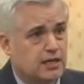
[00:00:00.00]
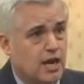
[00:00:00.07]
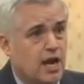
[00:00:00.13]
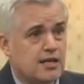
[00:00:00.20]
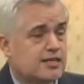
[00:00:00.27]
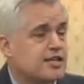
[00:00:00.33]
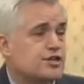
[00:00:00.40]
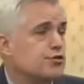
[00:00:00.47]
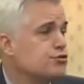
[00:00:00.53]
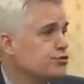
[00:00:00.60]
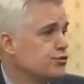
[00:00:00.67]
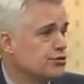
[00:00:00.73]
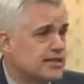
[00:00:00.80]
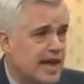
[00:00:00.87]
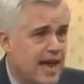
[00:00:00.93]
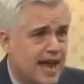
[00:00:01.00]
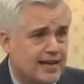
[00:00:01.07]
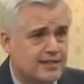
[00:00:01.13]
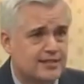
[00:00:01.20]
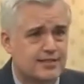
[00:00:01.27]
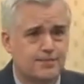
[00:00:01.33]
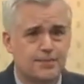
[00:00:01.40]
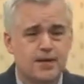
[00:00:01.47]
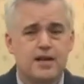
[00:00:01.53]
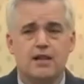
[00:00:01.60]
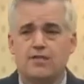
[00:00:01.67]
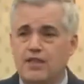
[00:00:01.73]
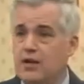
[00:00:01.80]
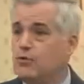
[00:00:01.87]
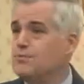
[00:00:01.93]
constitutional tax,
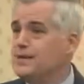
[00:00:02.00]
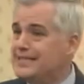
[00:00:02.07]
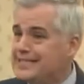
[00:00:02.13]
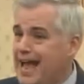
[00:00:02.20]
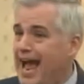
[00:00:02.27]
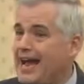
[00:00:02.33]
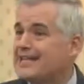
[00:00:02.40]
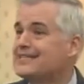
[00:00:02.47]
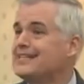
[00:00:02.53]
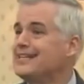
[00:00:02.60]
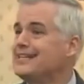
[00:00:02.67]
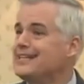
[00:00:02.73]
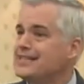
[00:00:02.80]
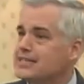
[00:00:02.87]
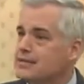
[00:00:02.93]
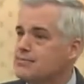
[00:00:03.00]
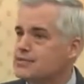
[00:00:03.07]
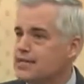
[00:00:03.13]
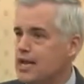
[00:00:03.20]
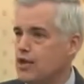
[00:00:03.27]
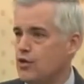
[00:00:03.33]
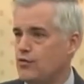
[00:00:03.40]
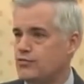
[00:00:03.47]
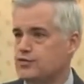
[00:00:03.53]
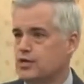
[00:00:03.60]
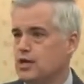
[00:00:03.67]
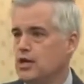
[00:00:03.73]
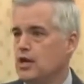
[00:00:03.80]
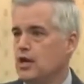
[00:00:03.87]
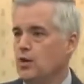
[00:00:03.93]
they would be taxing themselves.